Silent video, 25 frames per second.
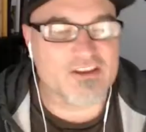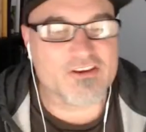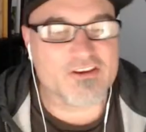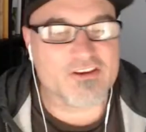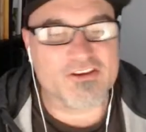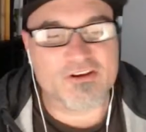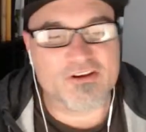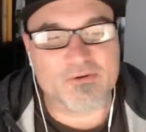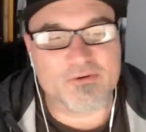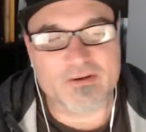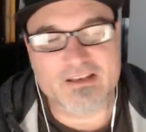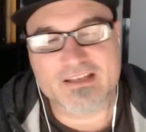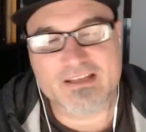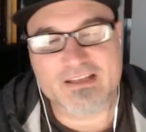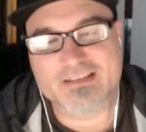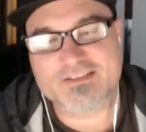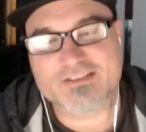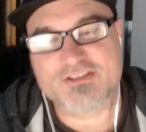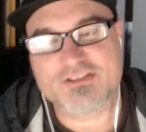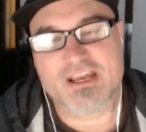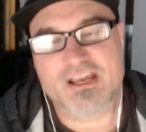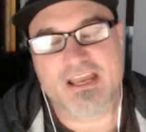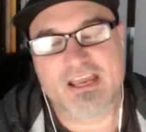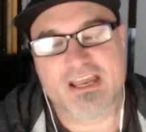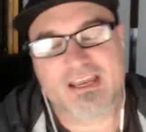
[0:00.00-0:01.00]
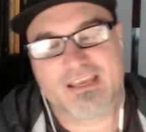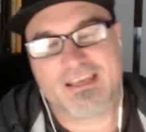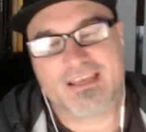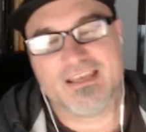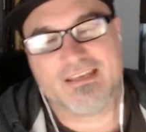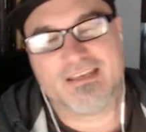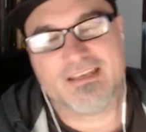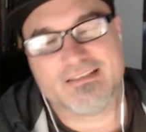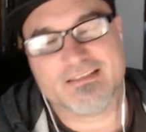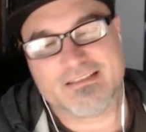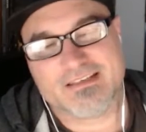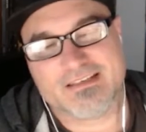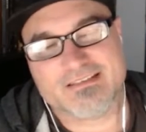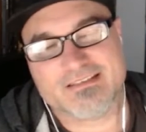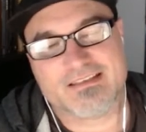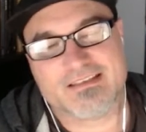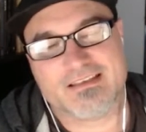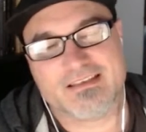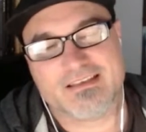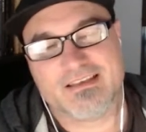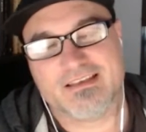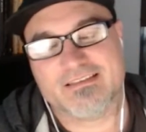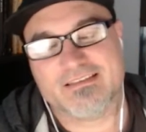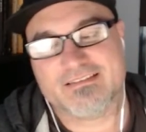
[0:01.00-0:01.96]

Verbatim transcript: No, you know what it is, Jack? He's